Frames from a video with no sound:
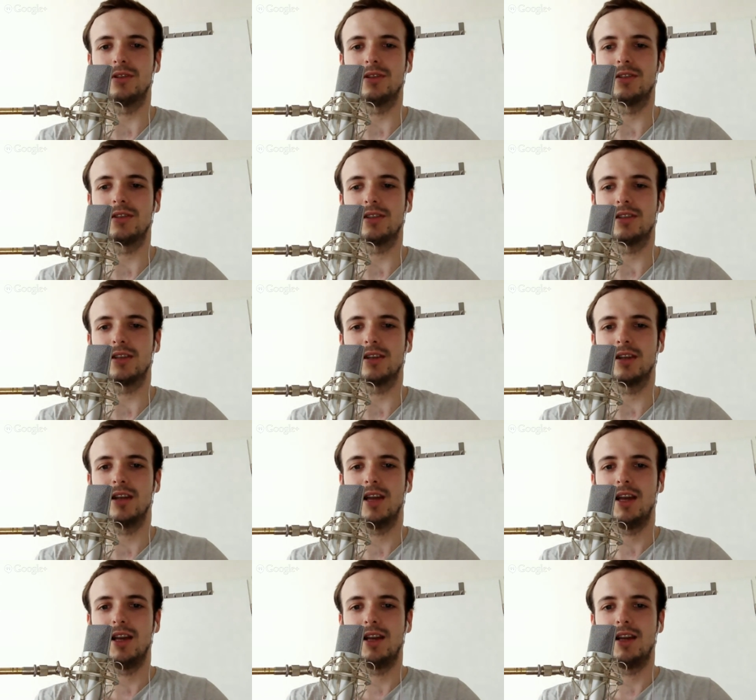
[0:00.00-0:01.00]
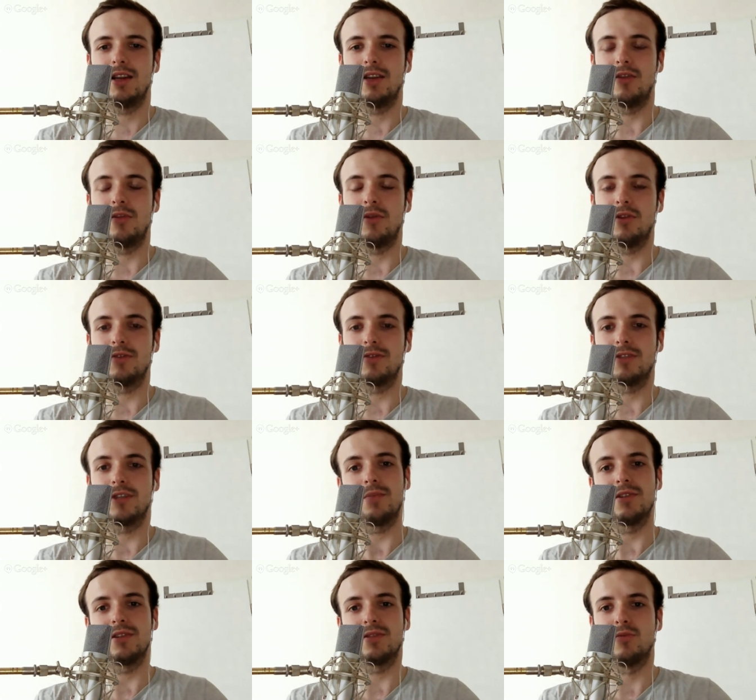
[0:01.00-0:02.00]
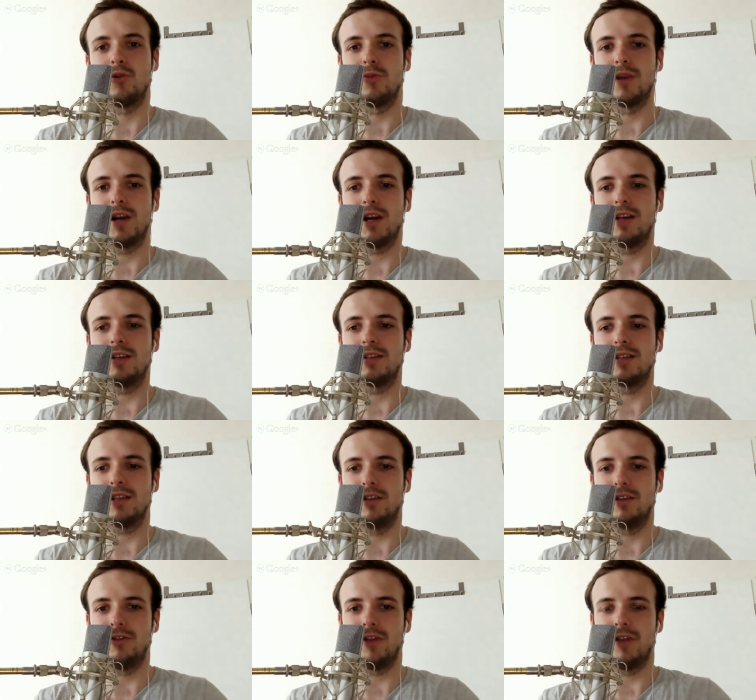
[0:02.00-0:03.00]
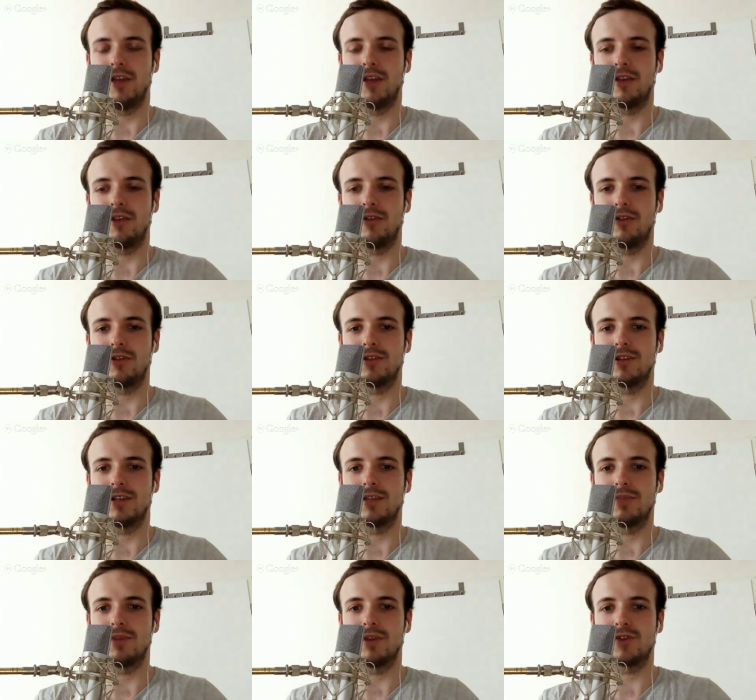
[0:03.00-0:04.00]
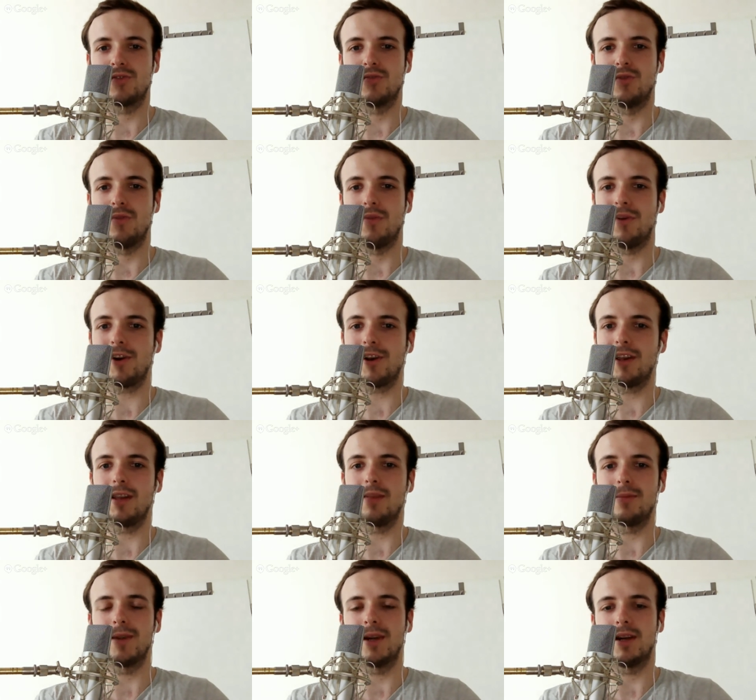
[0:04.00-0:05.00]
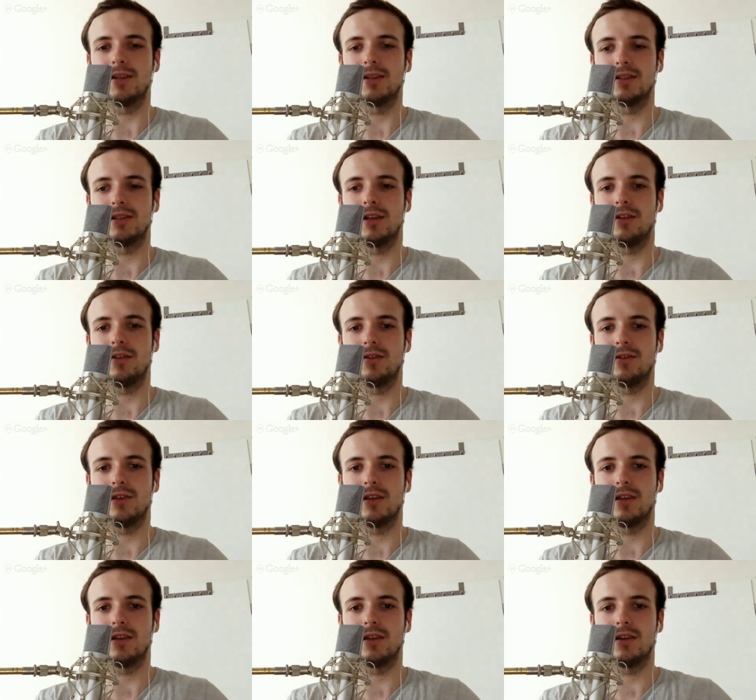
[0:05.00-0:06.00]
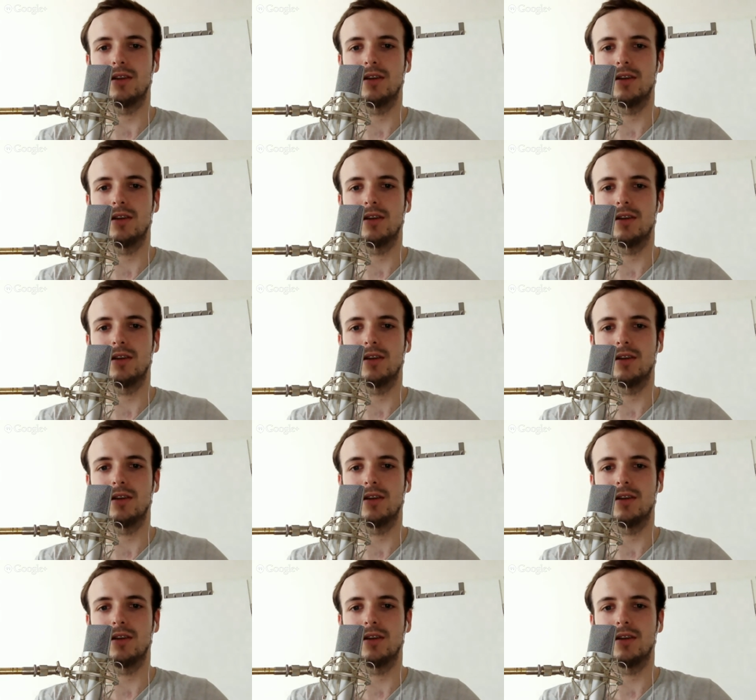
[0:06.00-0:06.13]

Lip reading: It's most of the time there's more behind it than you think, and also there's much more marketing behind it than you think.